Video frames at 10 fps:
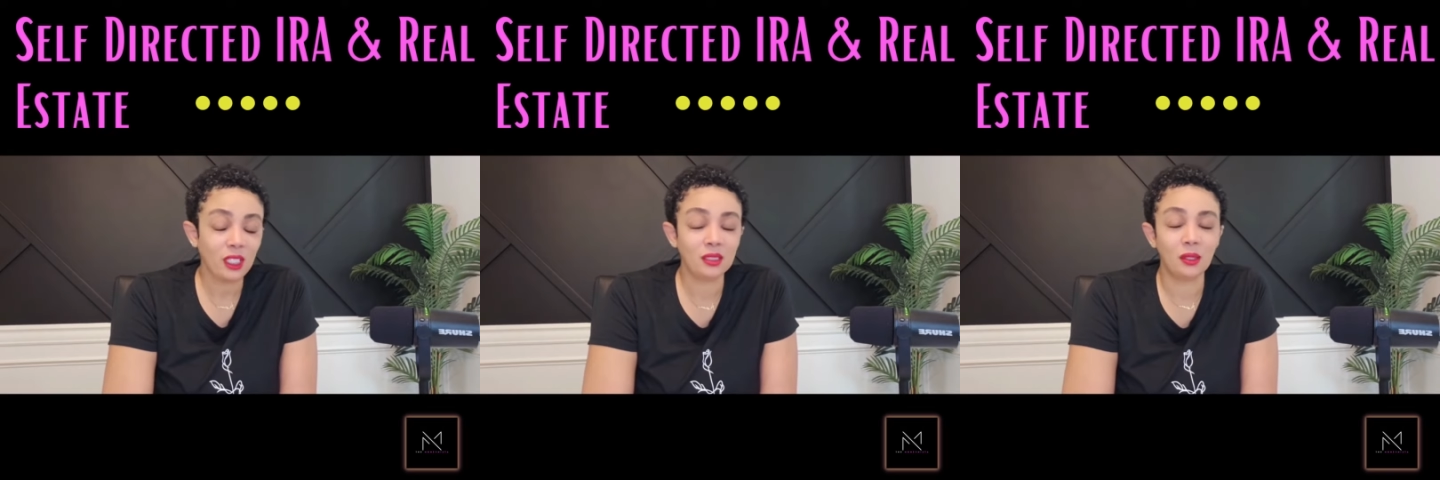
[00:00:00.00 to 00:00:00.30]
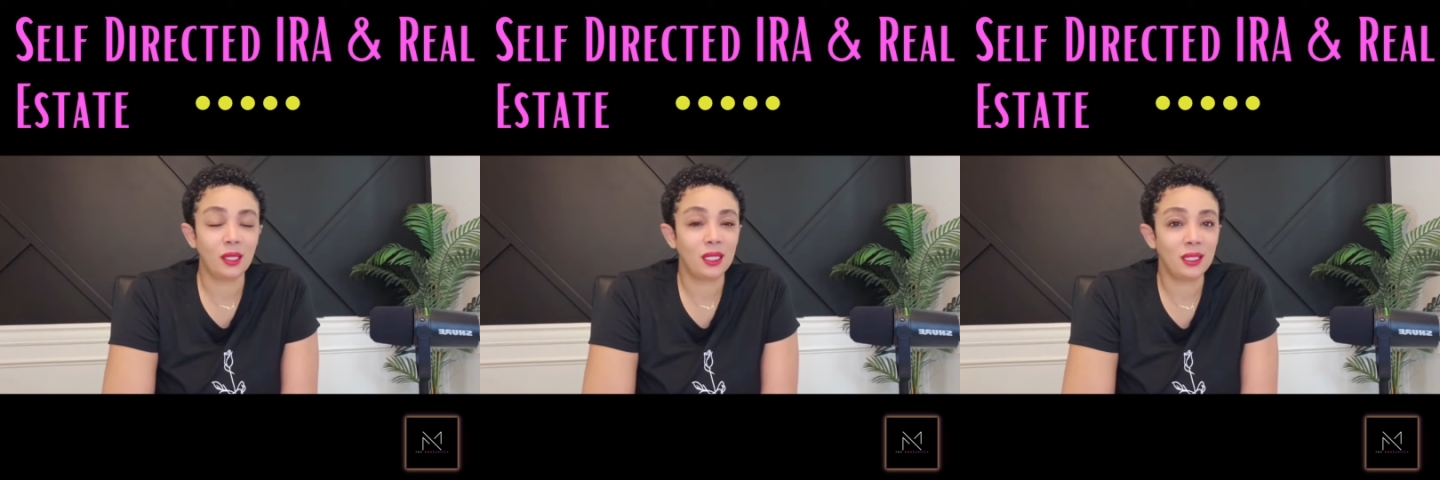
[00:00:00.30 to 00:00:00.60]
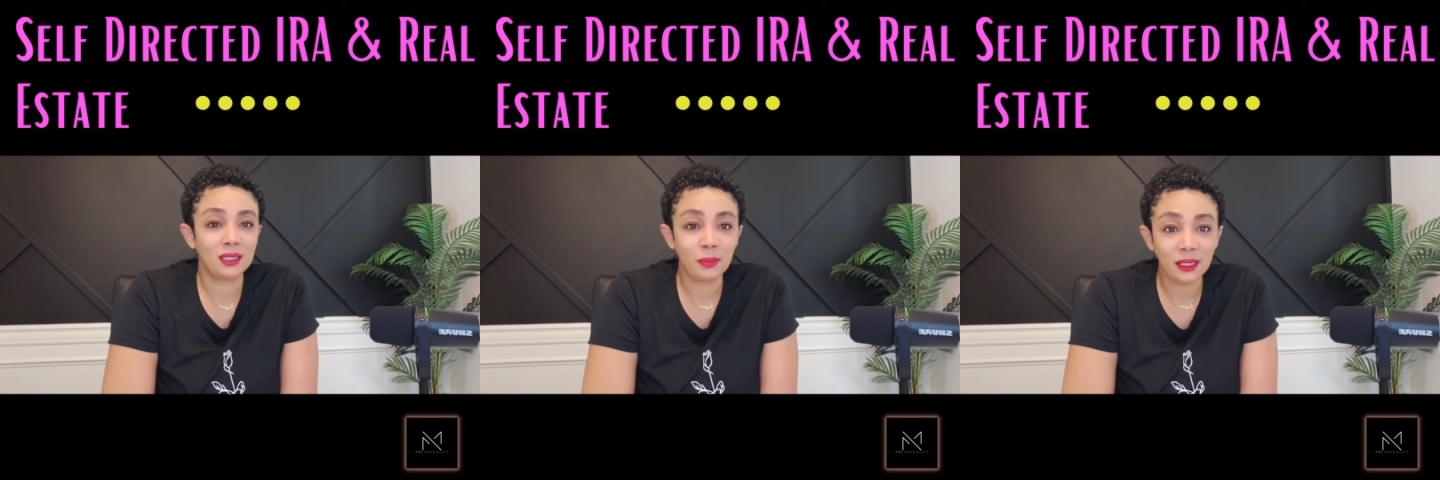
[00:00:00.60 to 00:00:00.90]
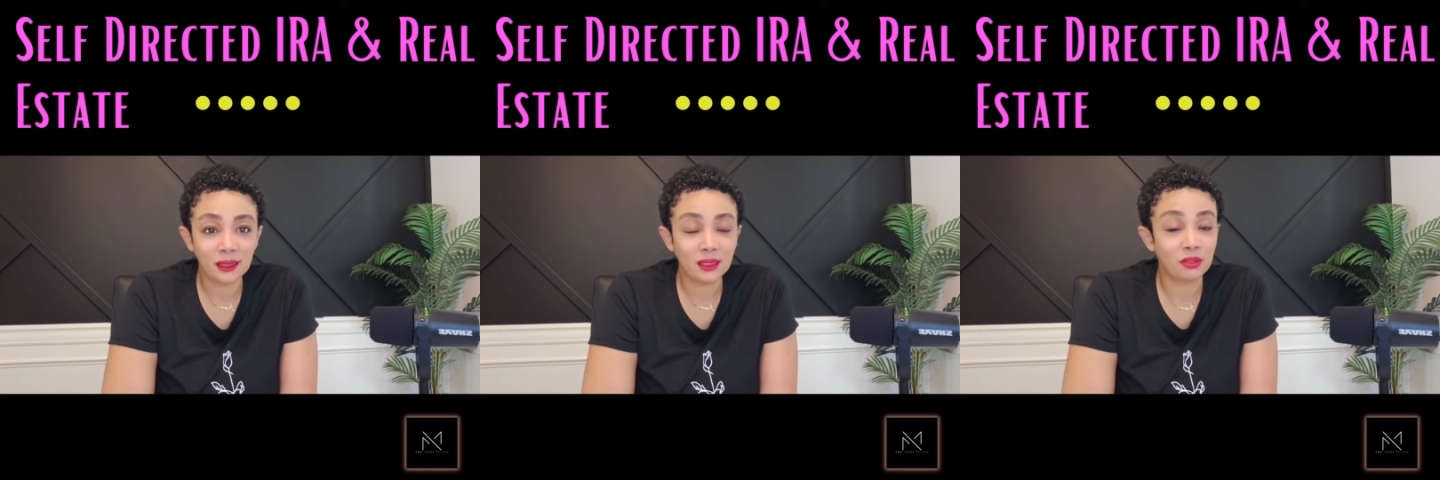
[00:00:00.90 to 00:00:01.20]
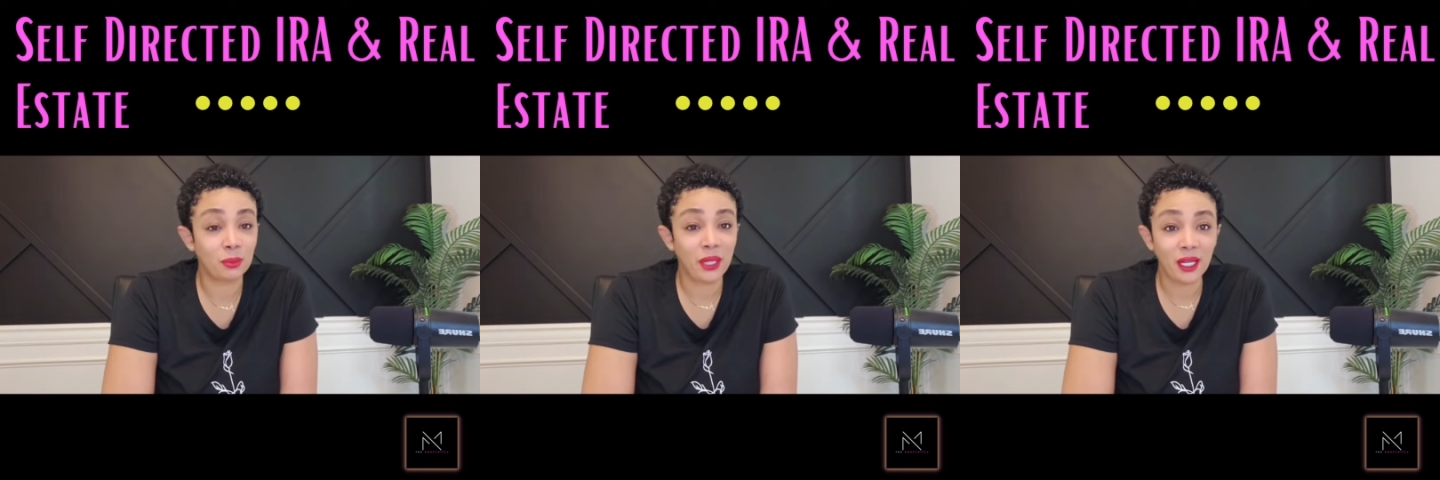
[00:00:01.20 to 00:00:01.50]
So, any expenses,
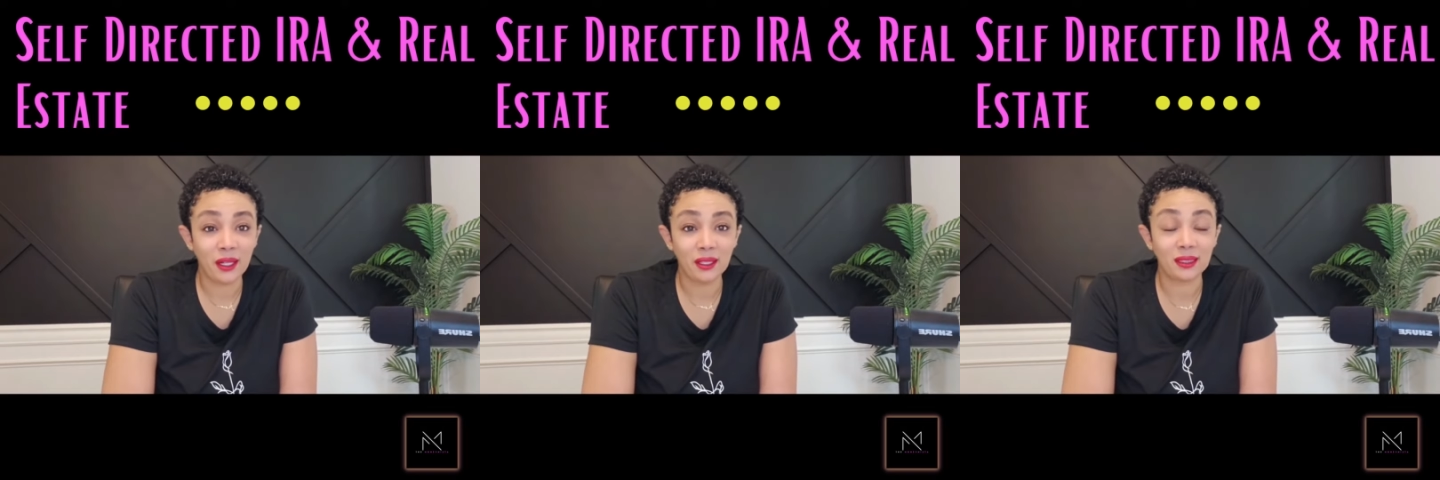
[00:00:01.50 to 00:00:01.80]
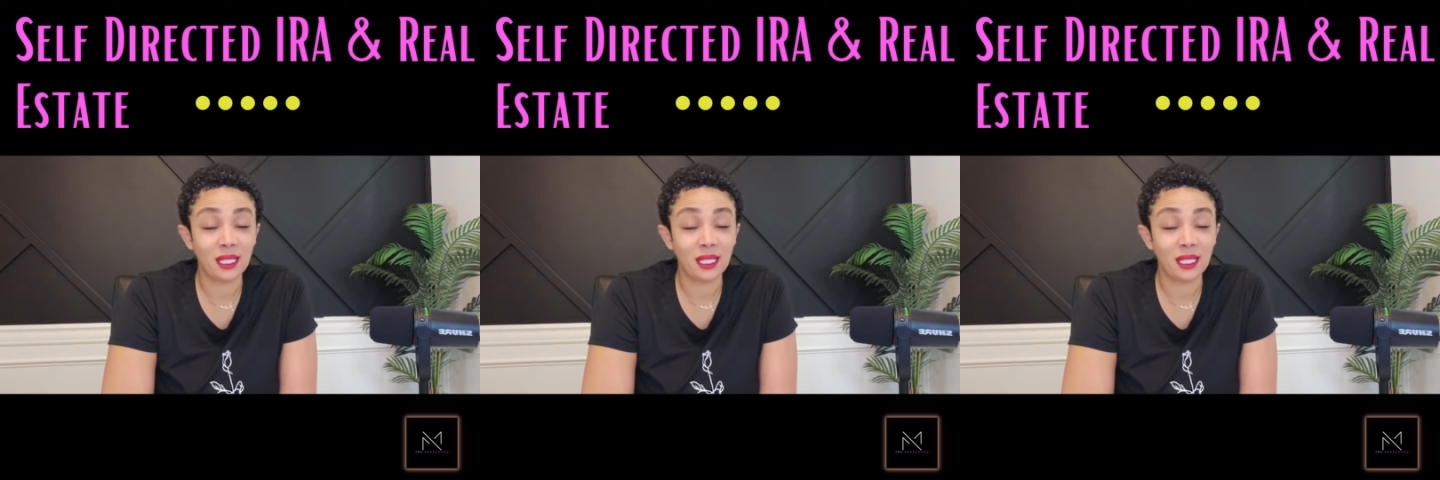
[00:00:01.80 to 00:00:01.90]
repairs,